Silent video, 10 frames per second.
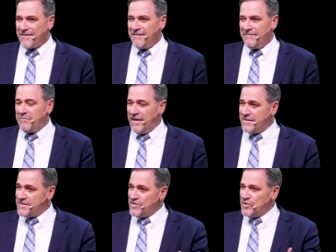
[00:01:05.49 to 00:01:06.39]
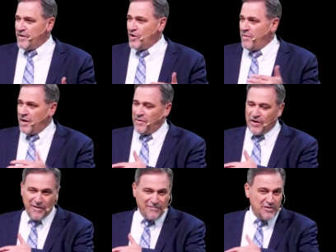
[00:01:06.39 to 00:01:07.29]
Family, listen to me. You might be
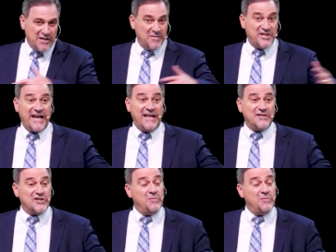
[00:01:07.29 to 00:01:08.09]
going through some challenges.